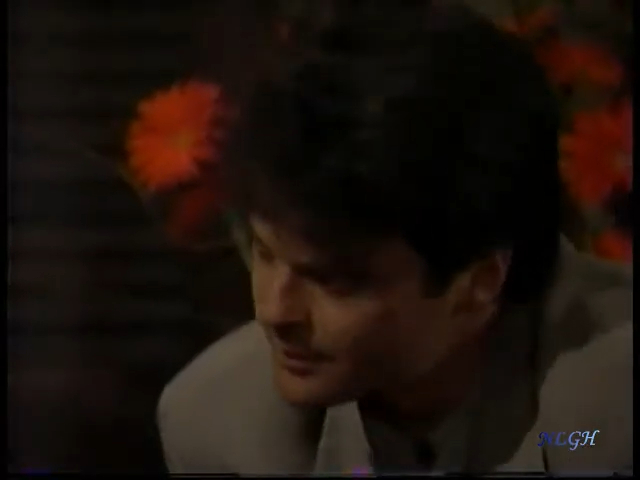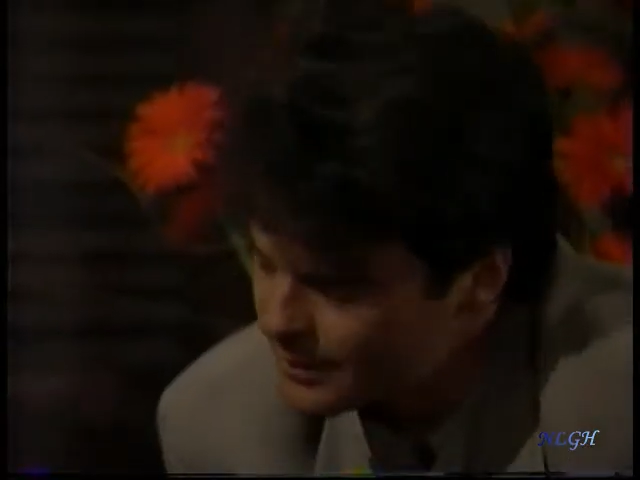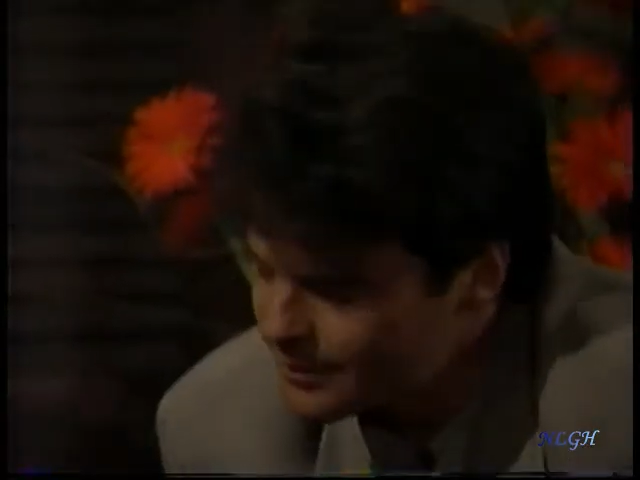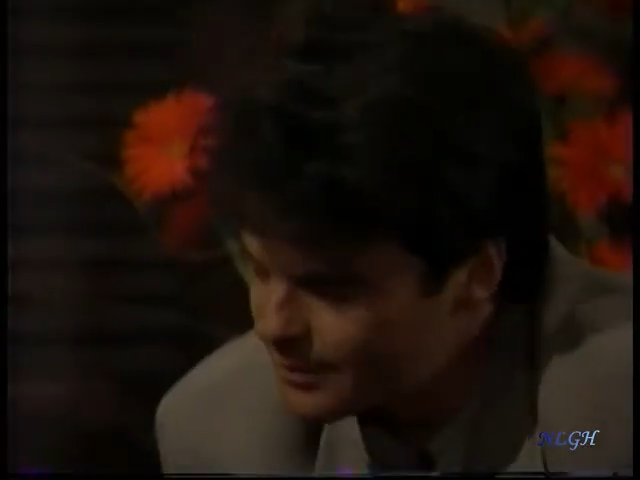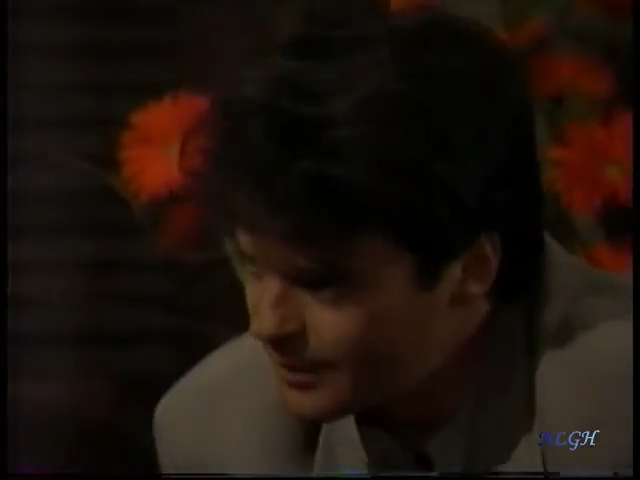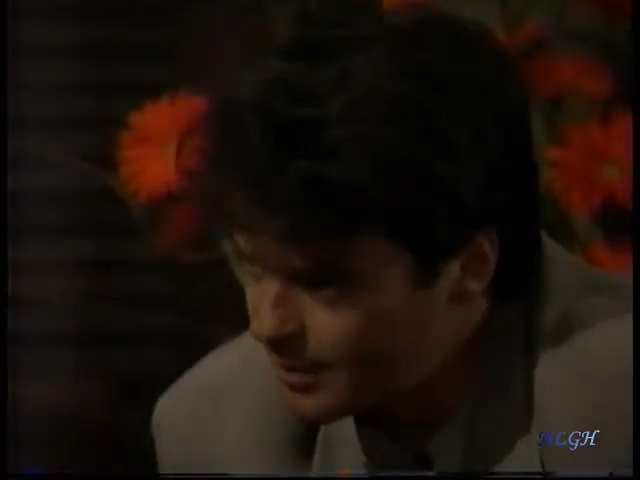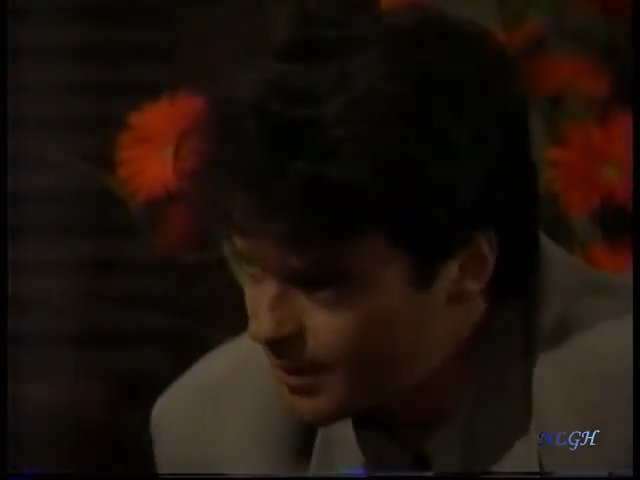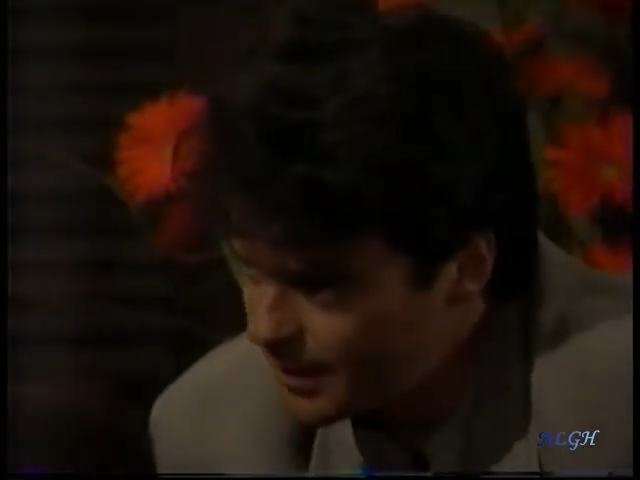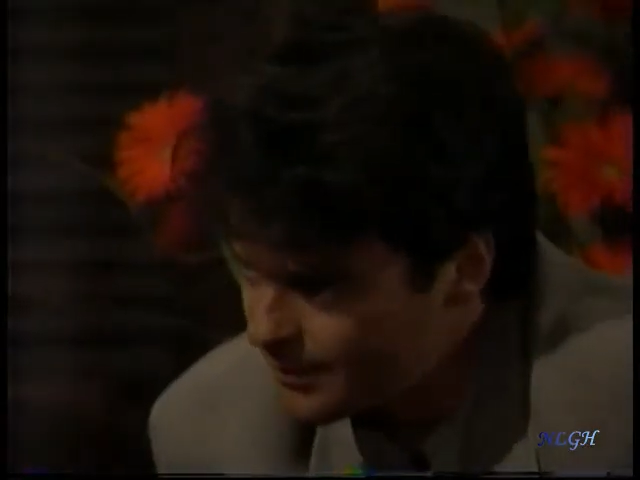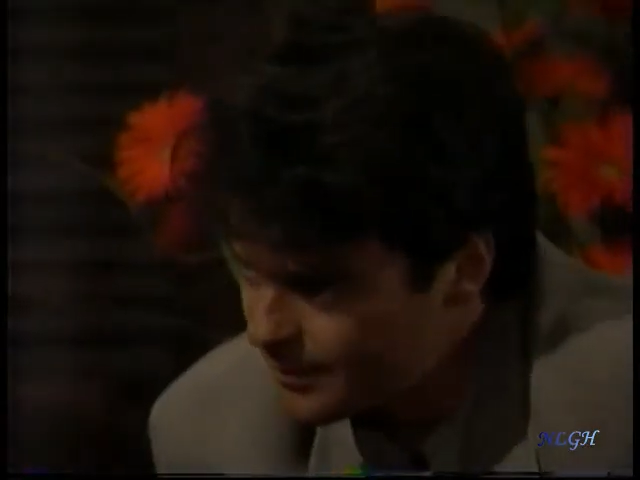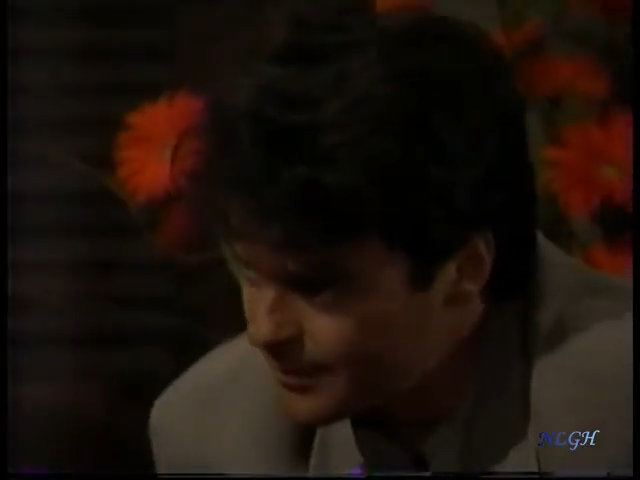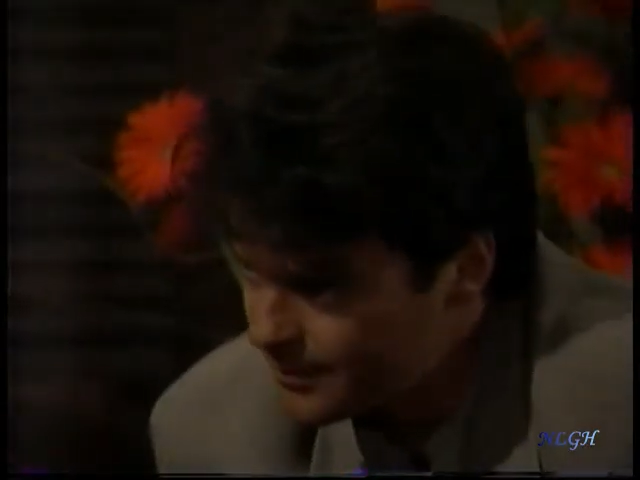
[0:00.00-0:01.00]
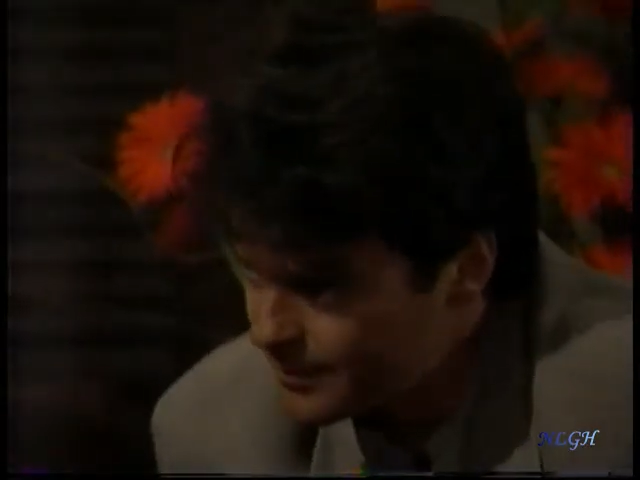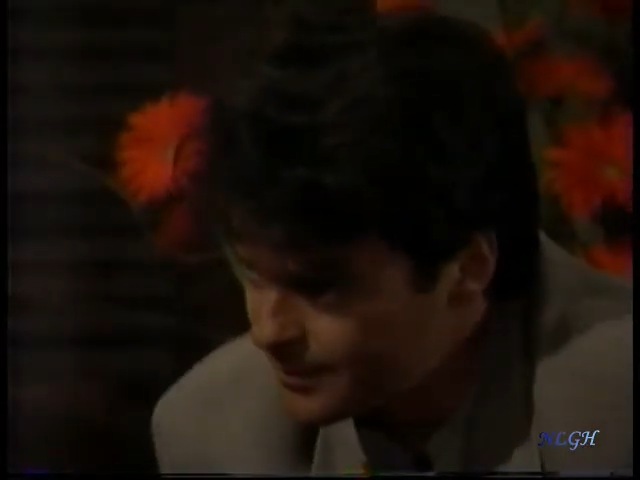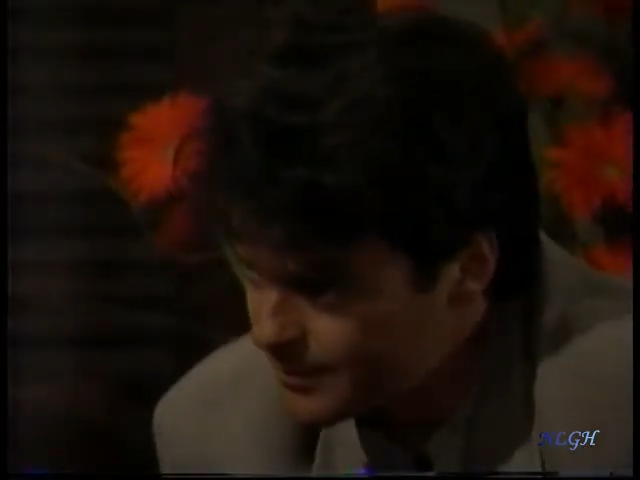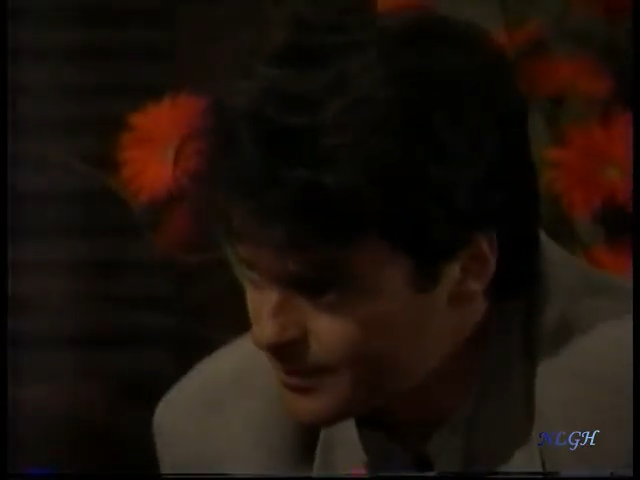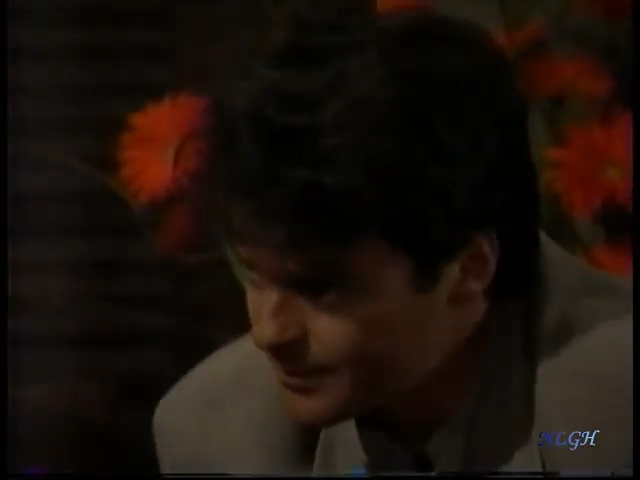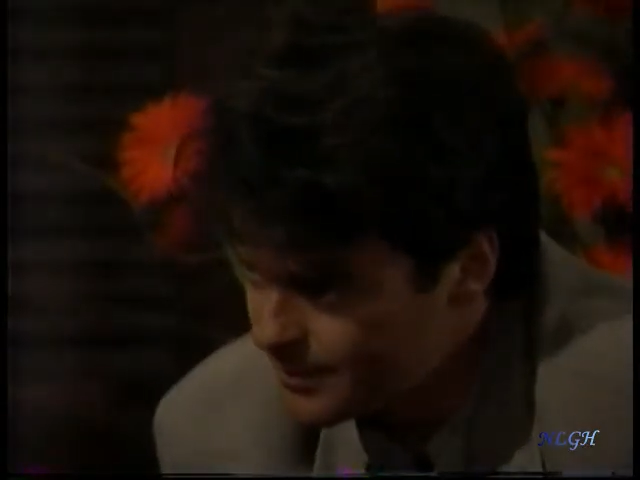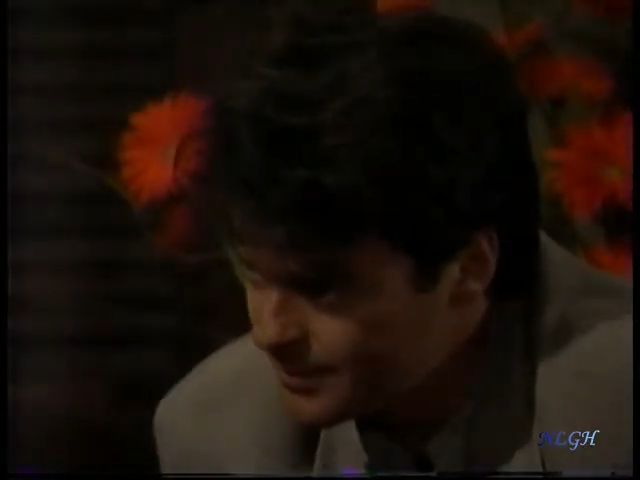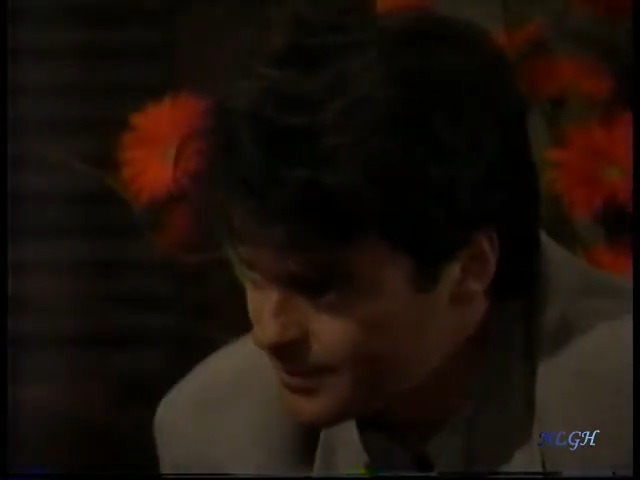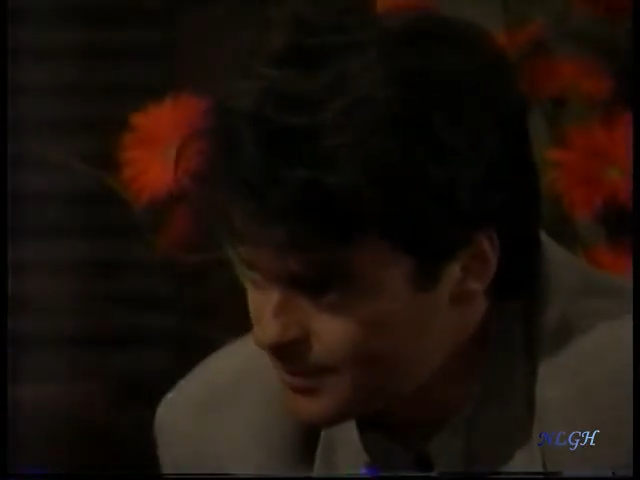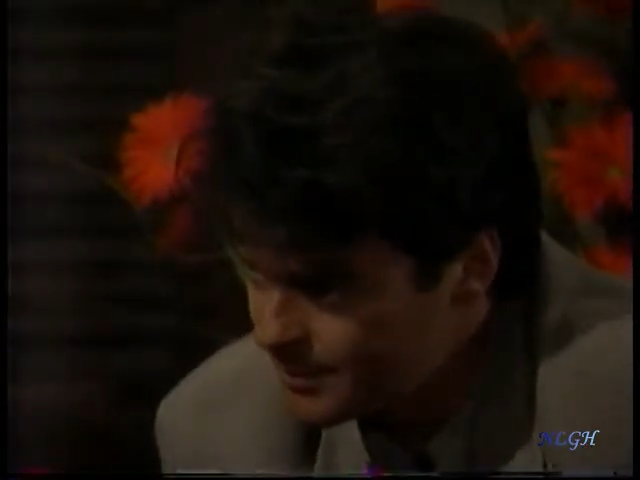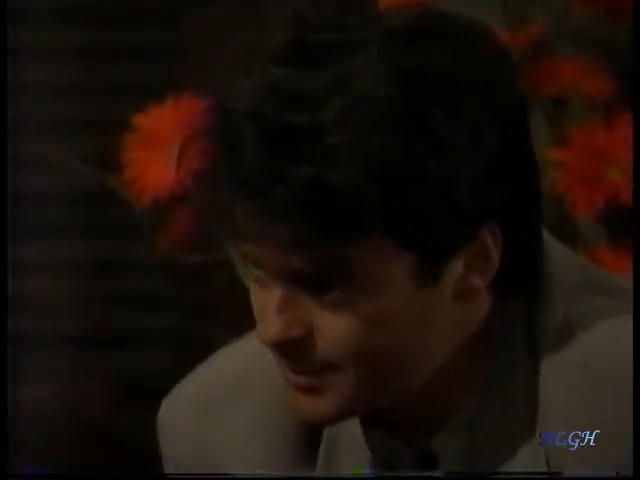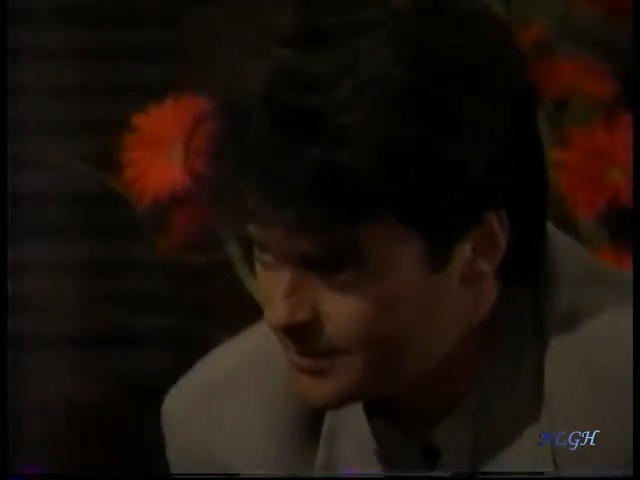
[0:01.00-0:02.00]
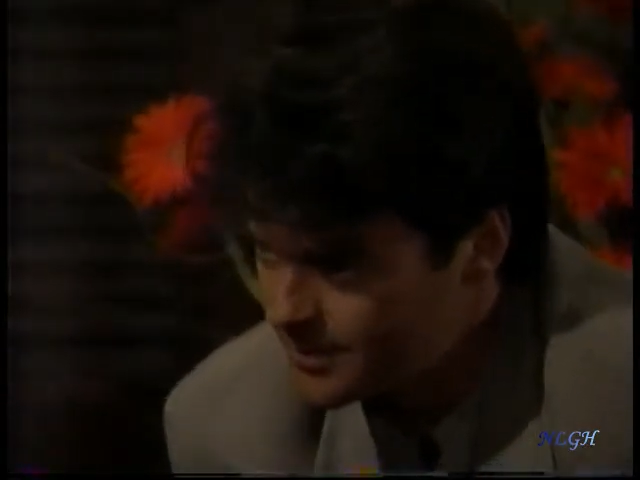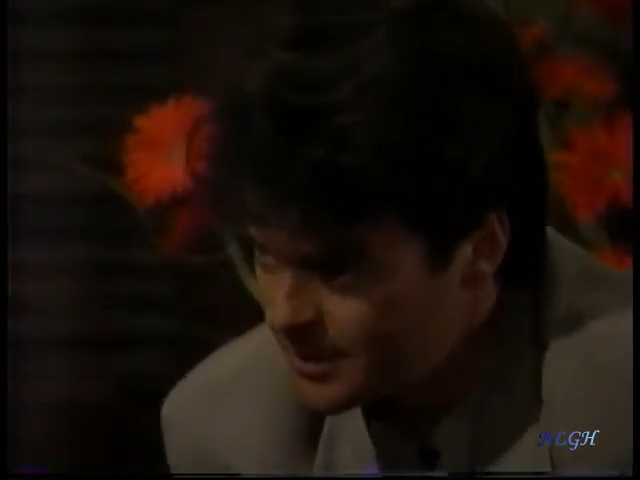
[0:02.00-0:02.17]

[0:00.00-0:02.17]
just think about this. Because